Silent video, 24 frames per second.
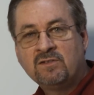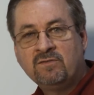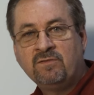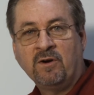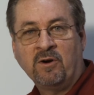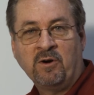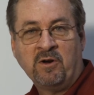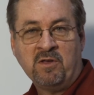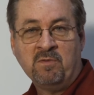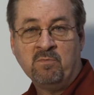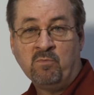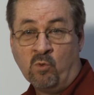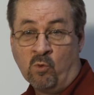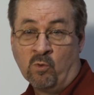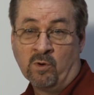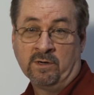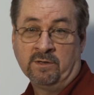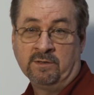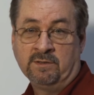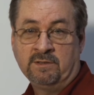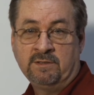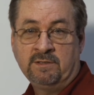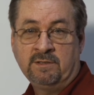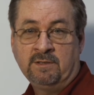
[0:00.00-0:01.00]
very
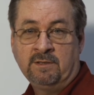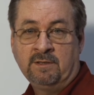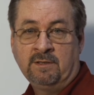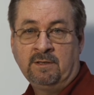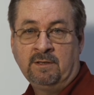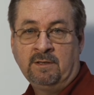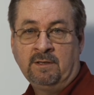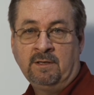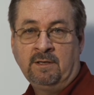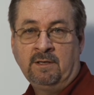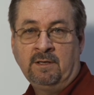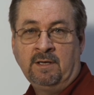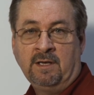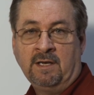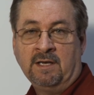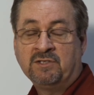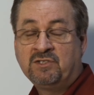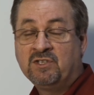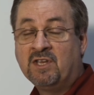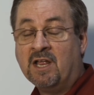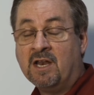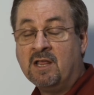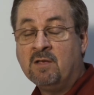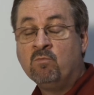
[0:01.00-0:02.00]
important. It's
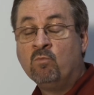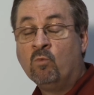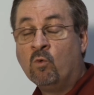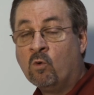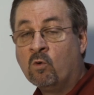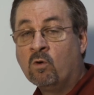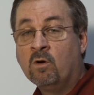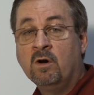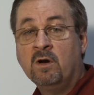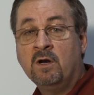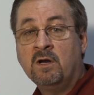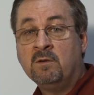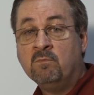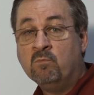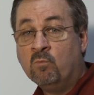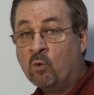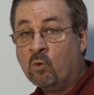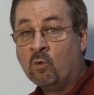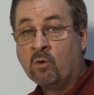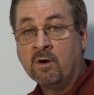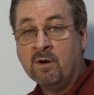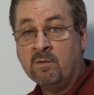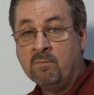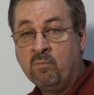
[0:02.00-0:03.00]
getting more and
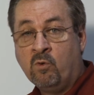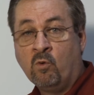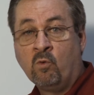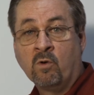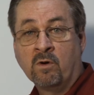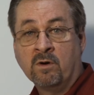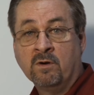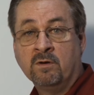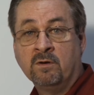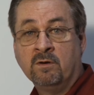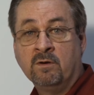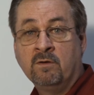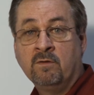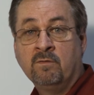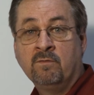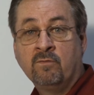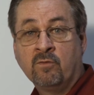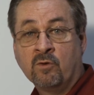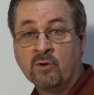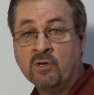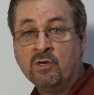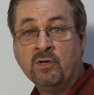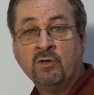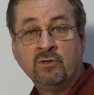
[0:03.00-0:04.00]
more important
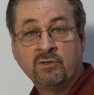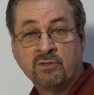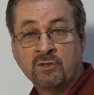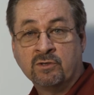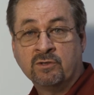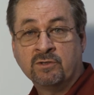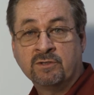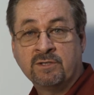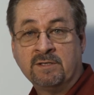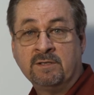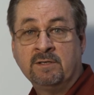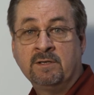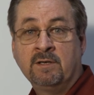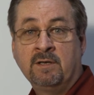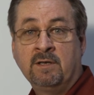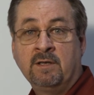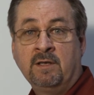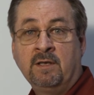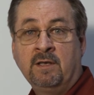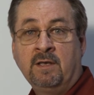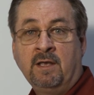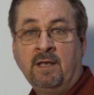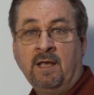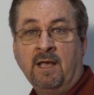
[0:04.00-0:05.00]
for users.
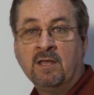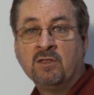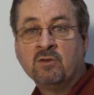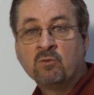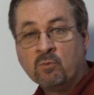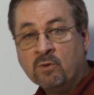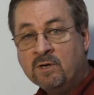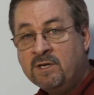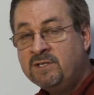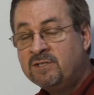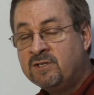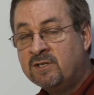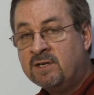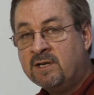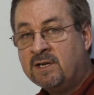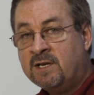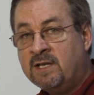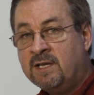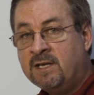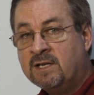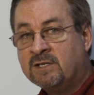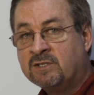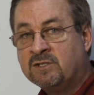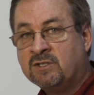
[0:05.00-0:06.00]
And the reason it
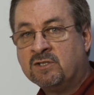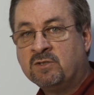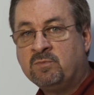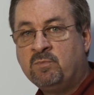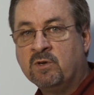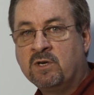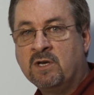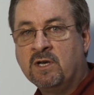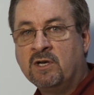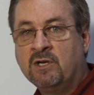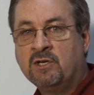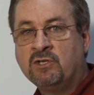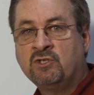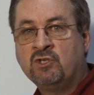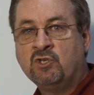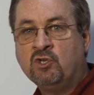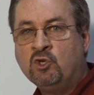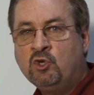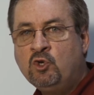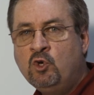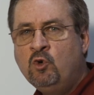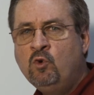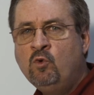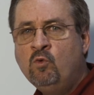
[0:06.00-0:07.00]
is because
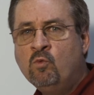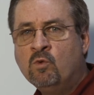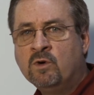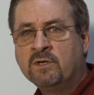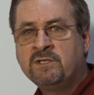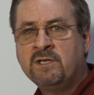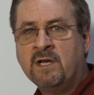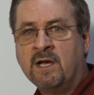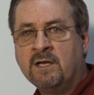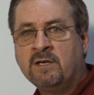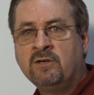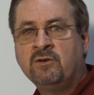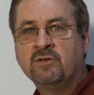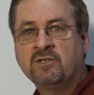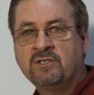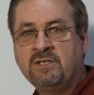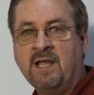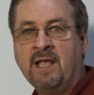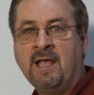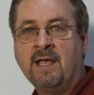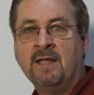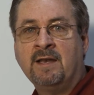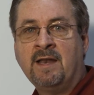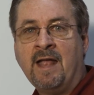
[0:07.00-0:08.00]
you want to
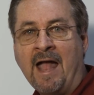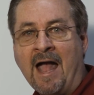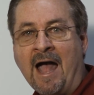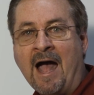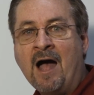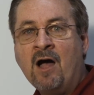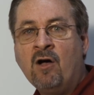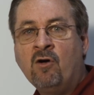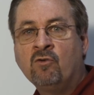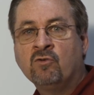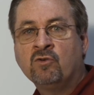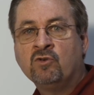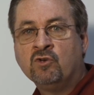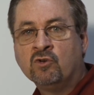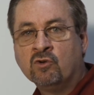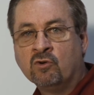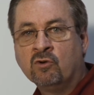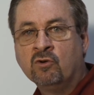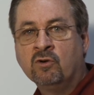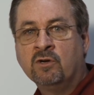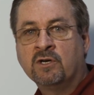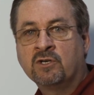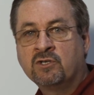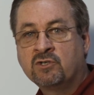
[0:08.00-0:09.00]
understand how
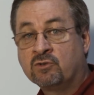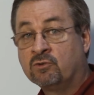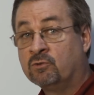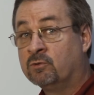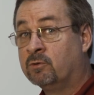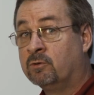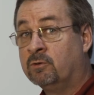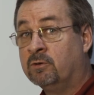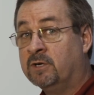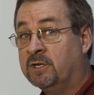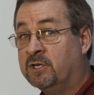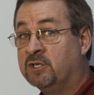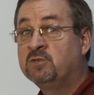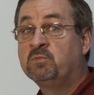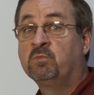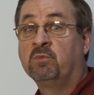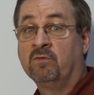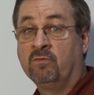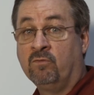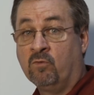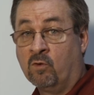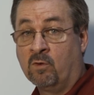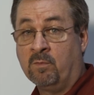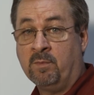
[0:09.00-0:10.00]
your extruder is
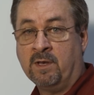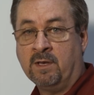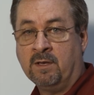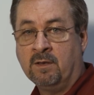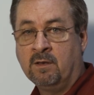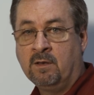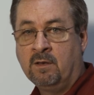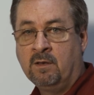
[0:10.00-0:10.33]
performing.